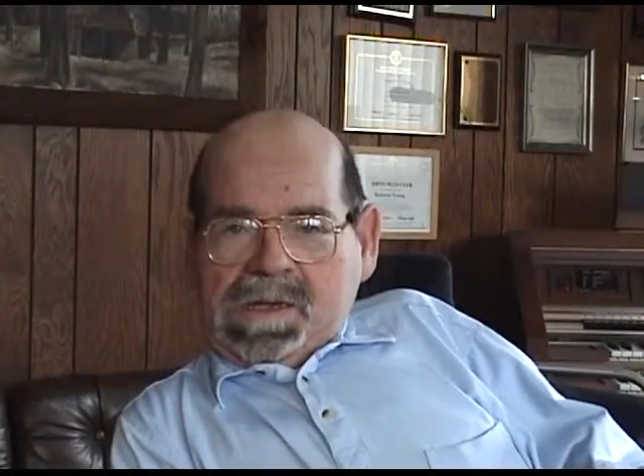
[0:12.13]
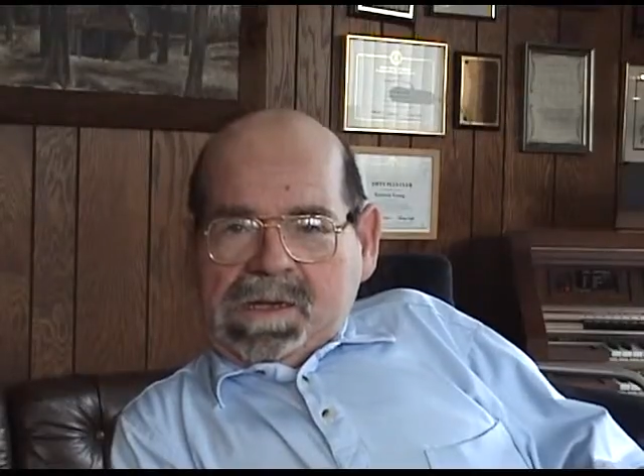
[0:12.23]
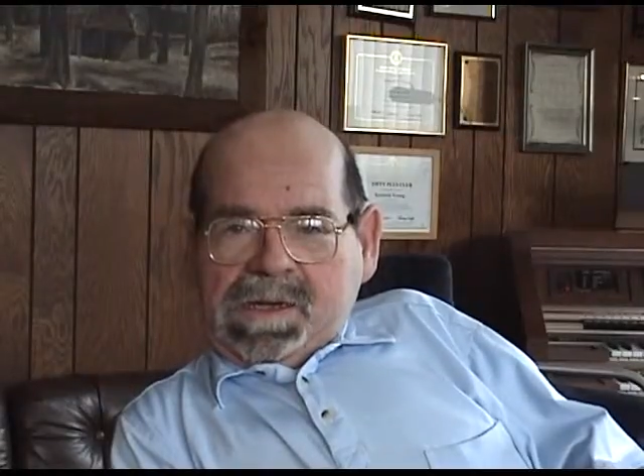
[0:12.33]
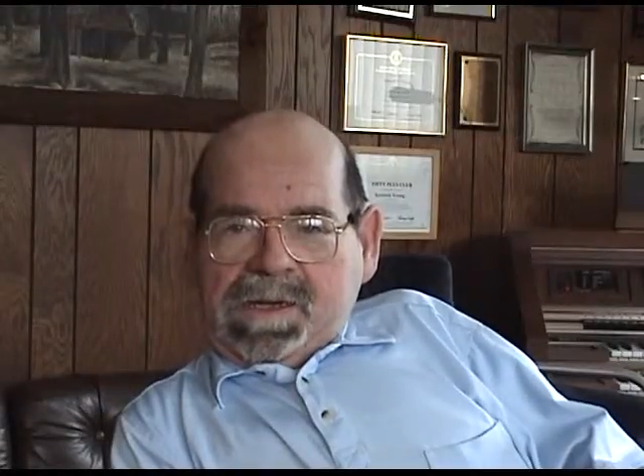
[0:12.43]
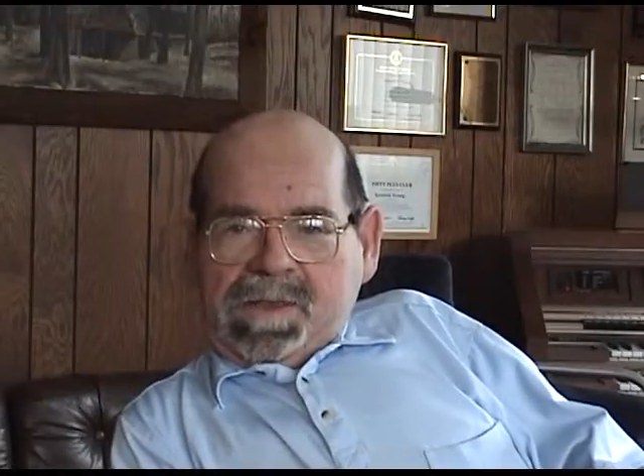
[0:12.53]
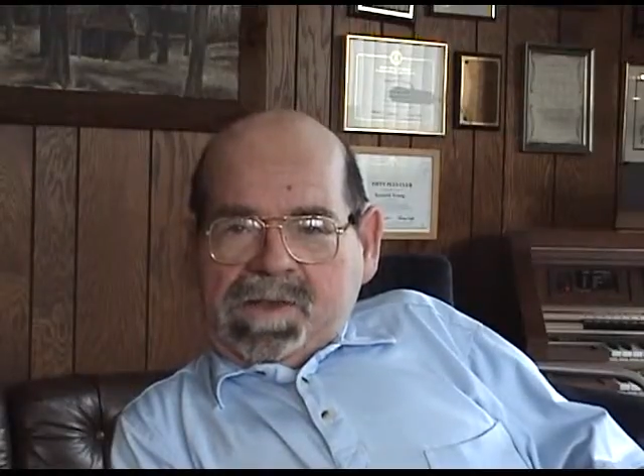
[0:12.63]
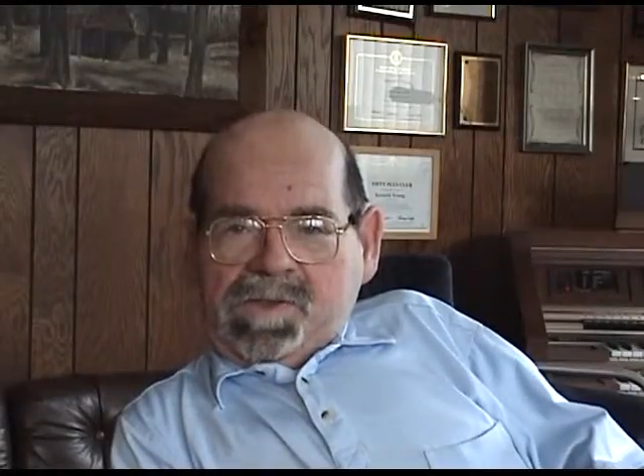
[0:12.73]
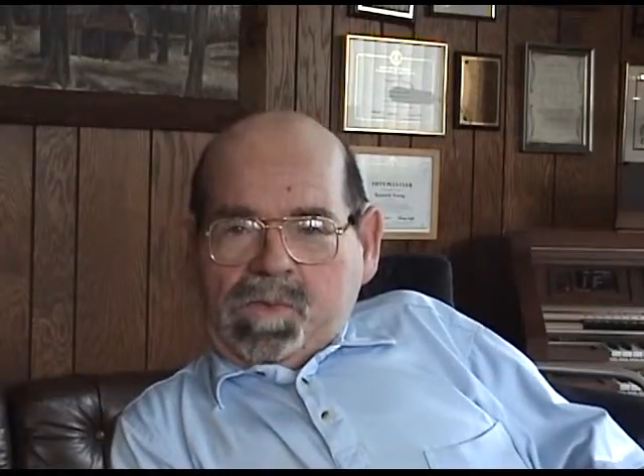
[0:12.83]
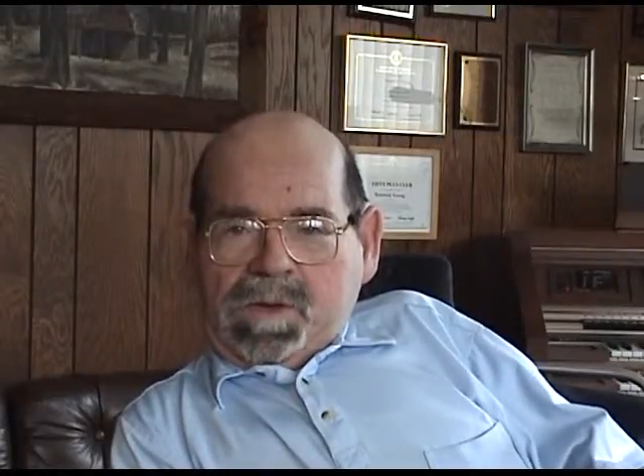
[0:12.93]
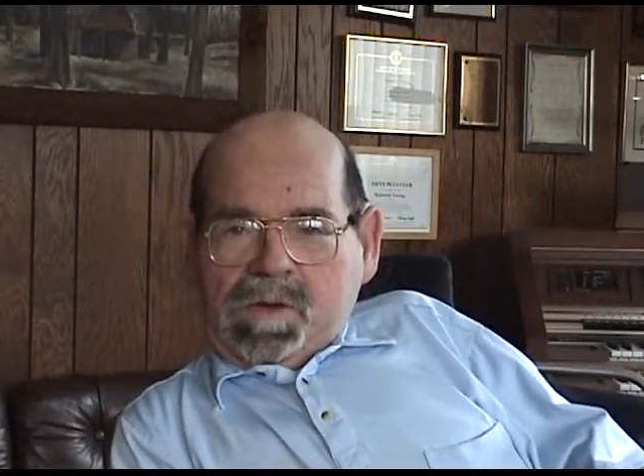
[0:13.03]
Again
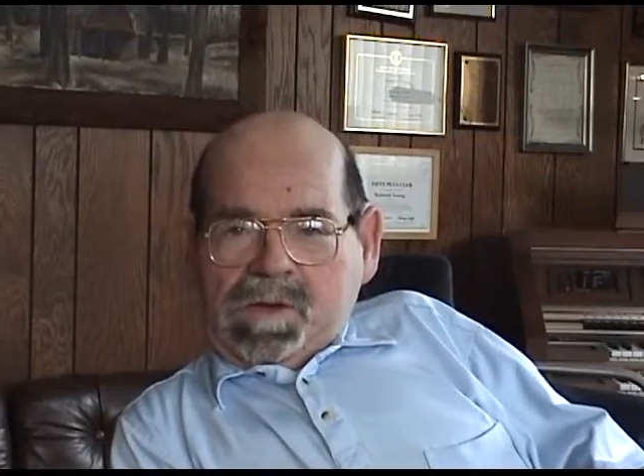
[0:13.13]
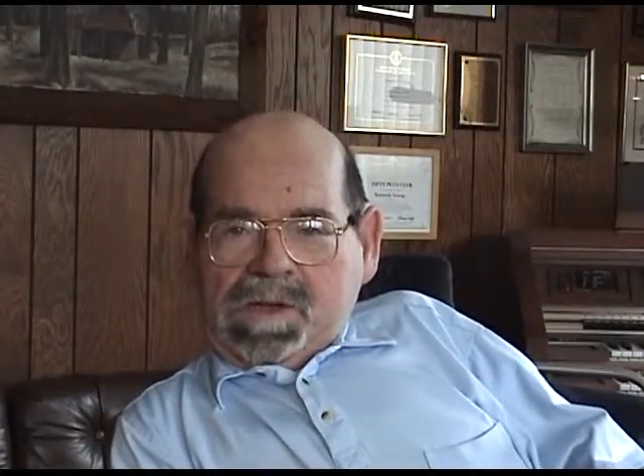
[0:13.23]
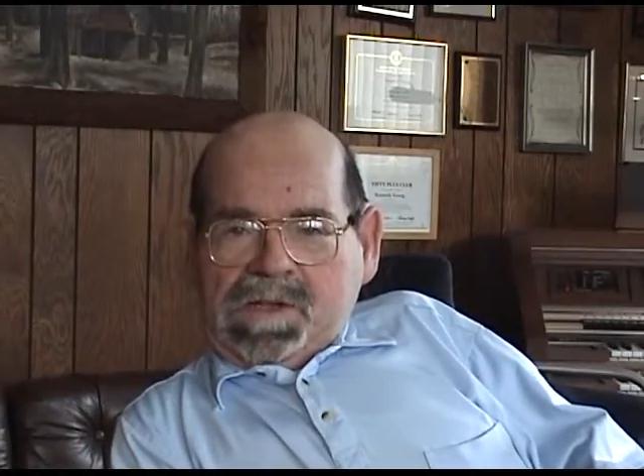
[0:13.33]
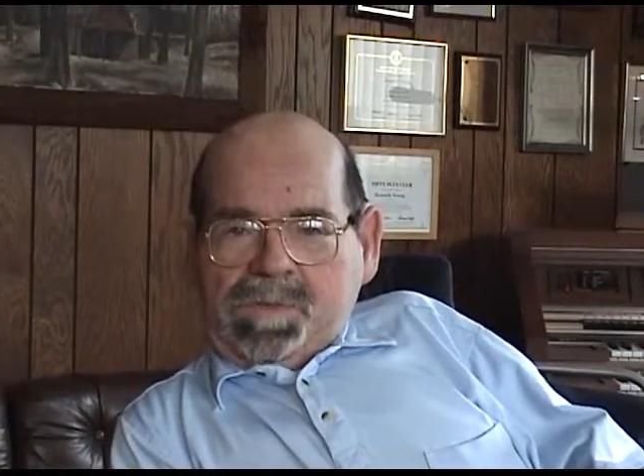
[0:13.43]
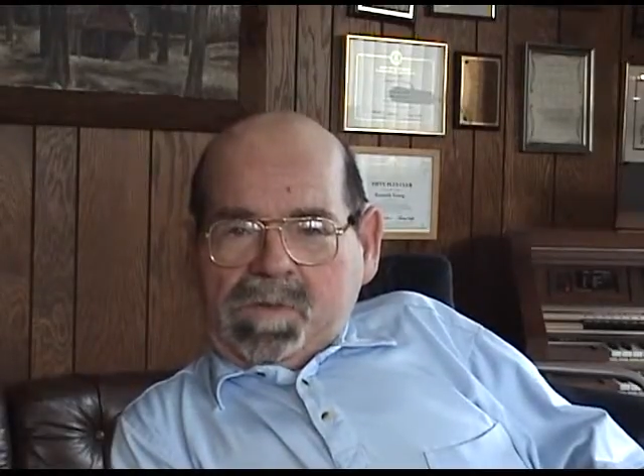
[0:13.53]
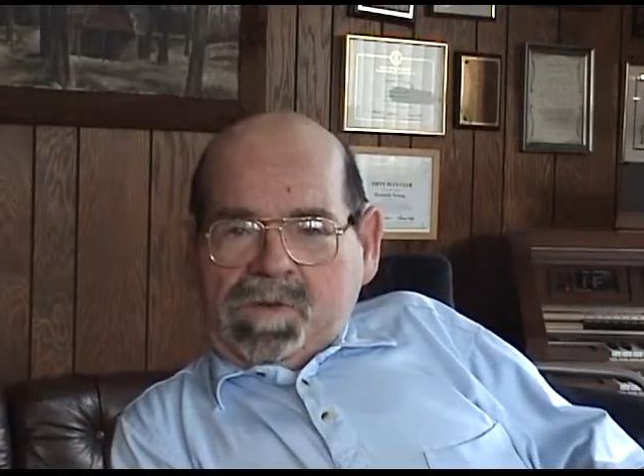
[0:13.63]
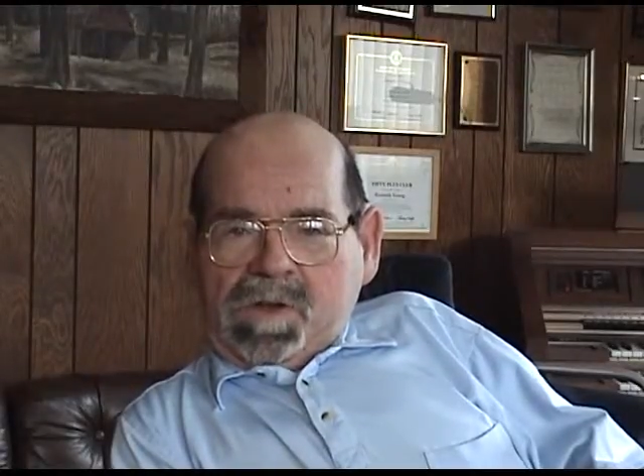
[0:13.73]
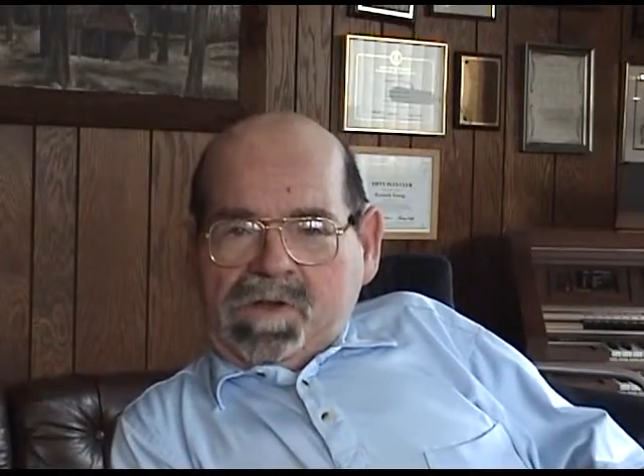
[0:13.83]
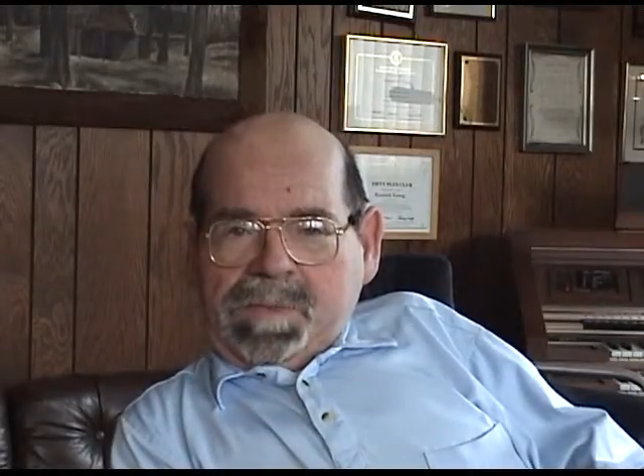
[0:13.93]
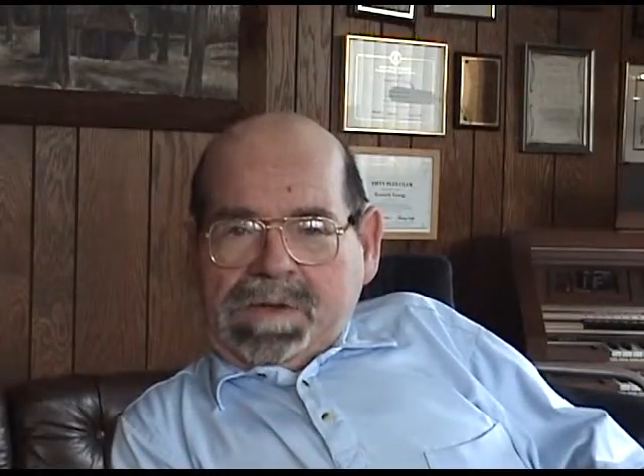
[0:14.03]
this week, our Gospel
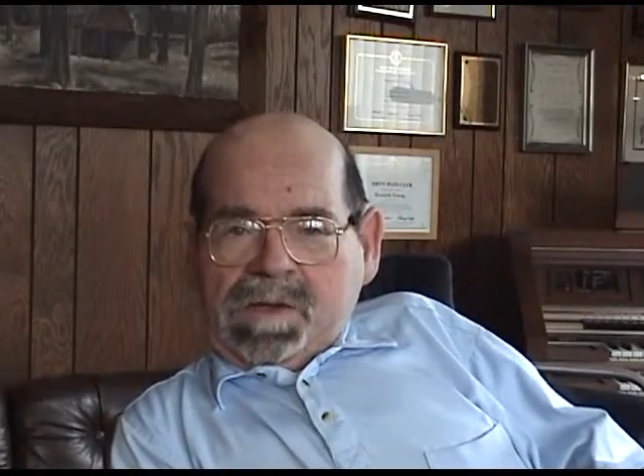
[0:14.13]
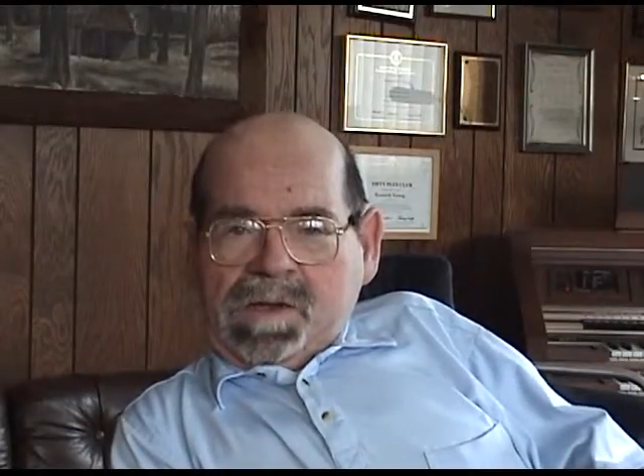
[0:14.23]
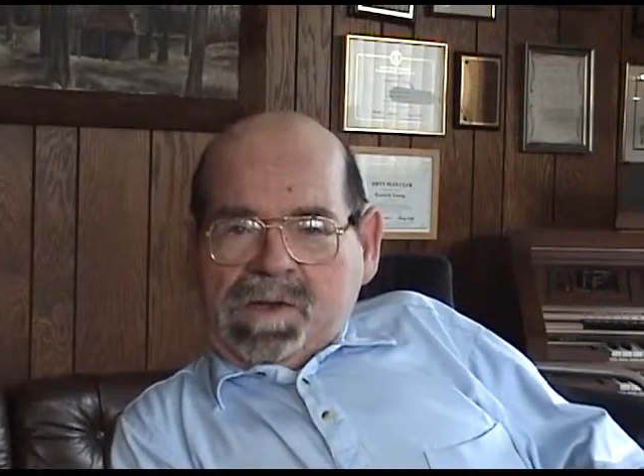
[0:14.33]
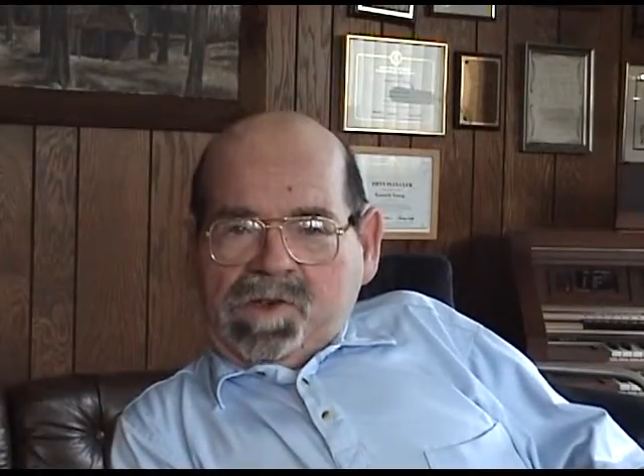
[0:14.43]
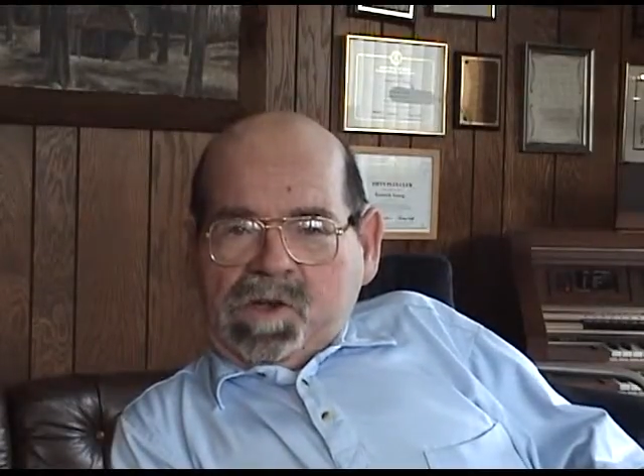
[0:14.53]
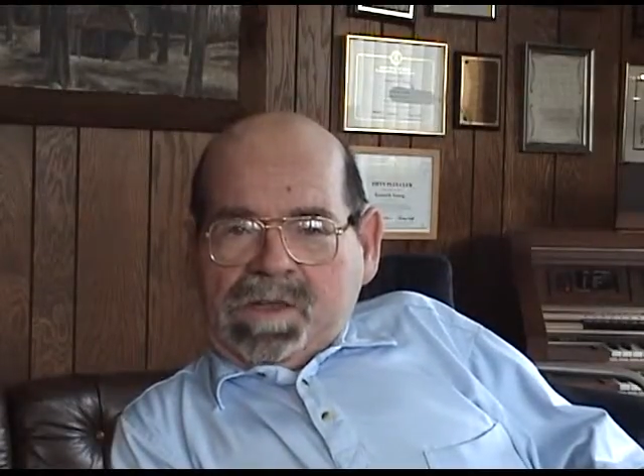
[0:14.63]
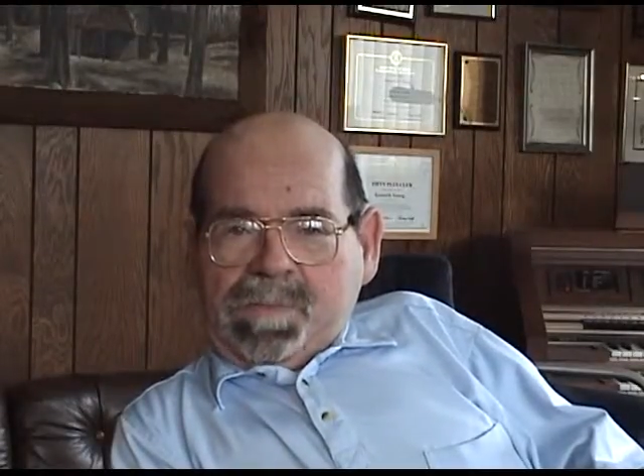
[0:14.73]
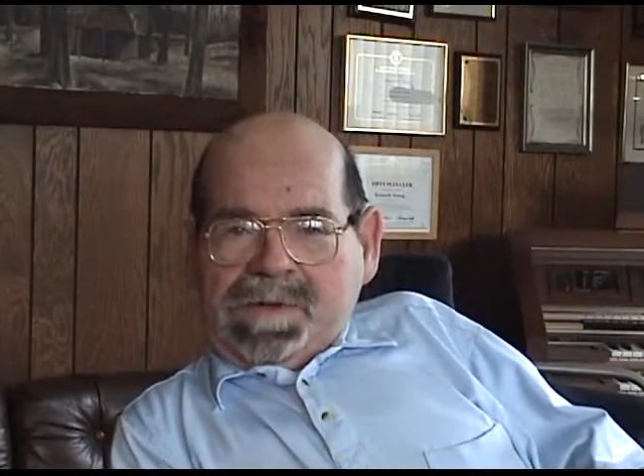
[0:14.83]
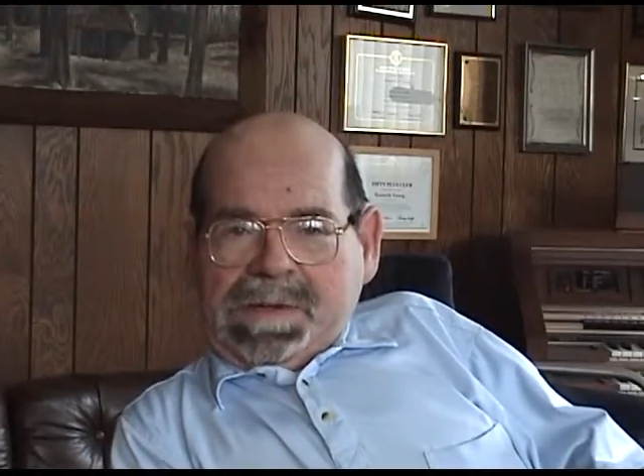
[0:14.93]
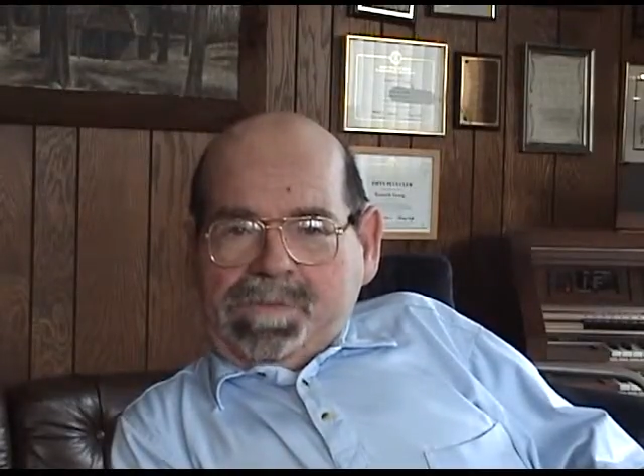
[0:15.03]
talks about John the
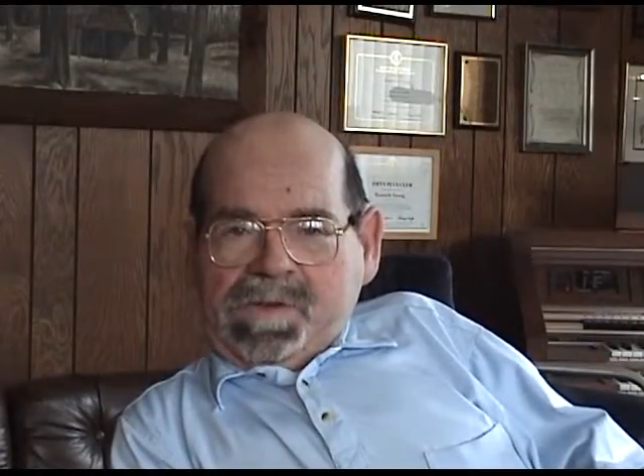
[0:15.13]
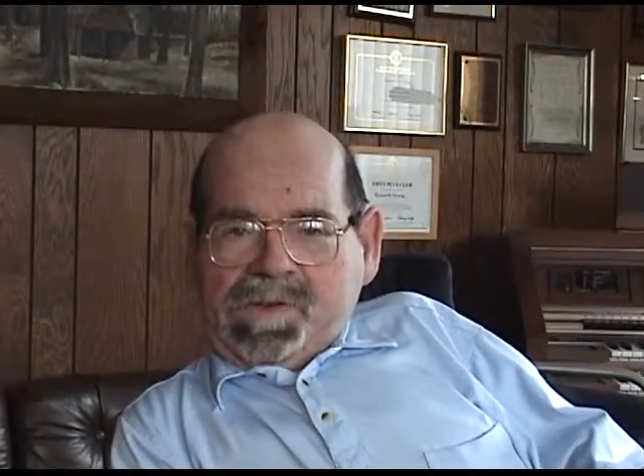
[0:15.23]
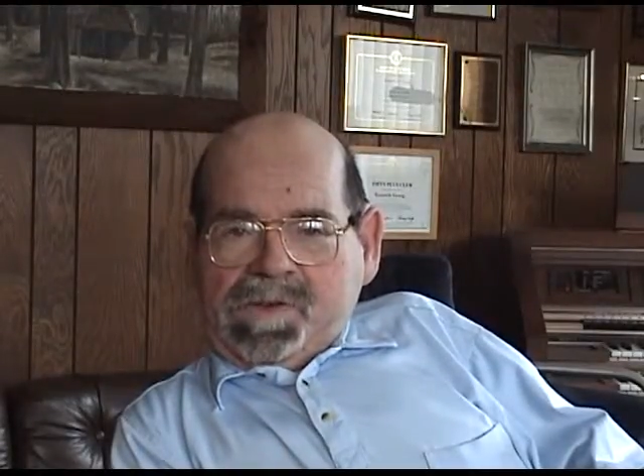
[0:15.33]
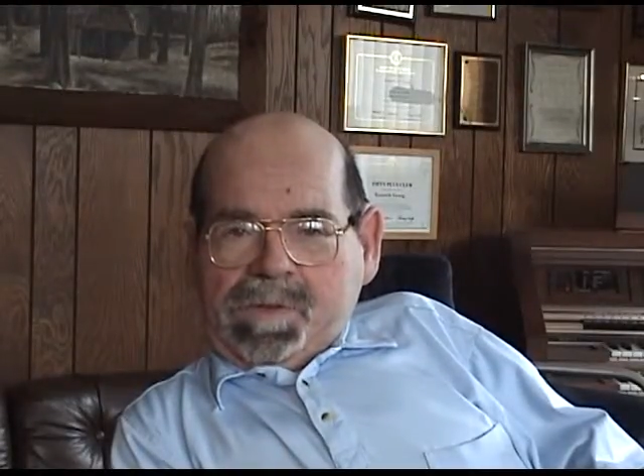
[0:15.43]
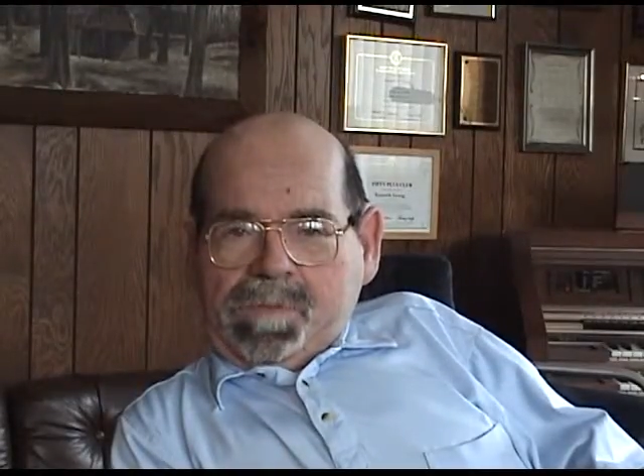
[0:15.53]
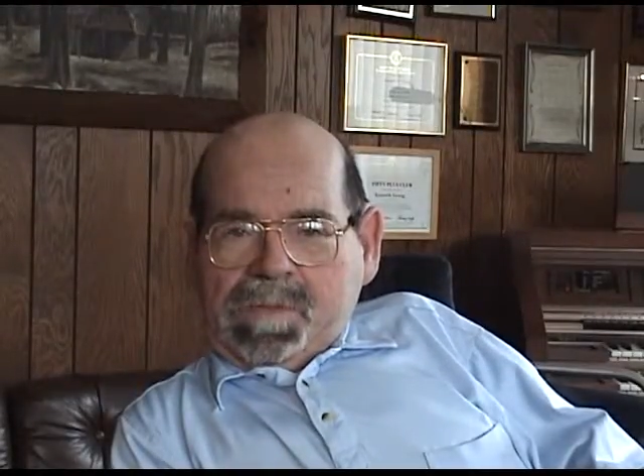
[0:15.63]
Baptist.